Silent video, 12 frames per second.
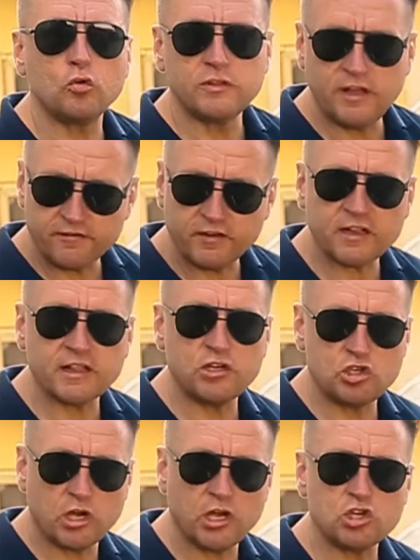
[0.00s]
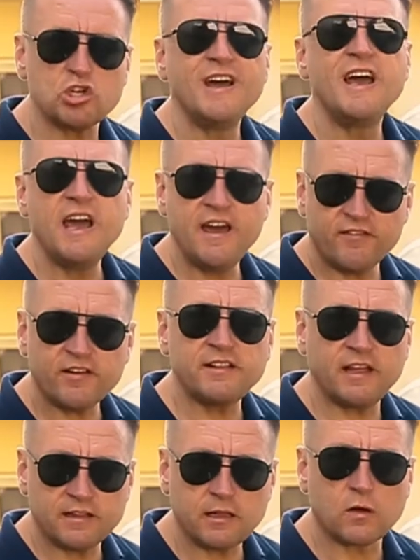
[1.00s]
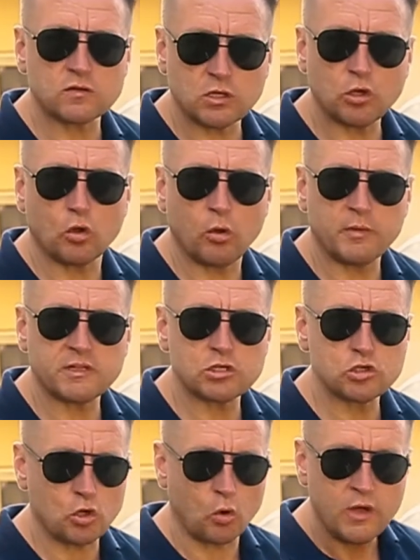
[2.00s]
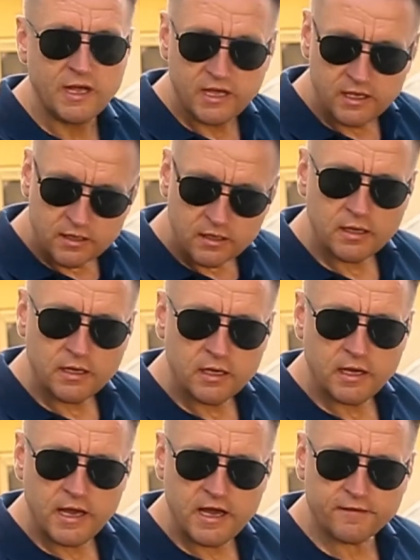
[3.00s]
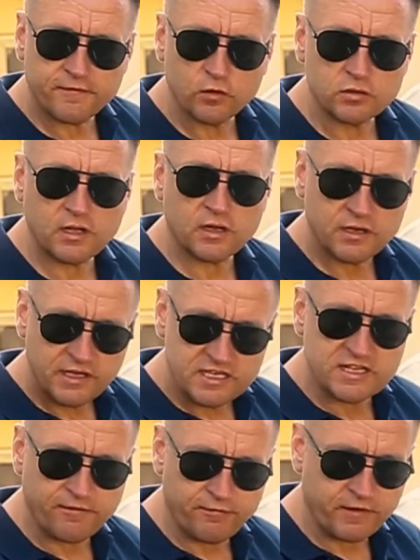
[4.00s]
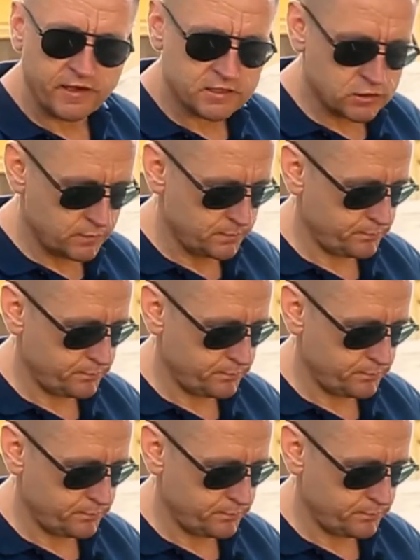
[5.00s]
you definitely change every 10,000 kilometers. So air filter is the first.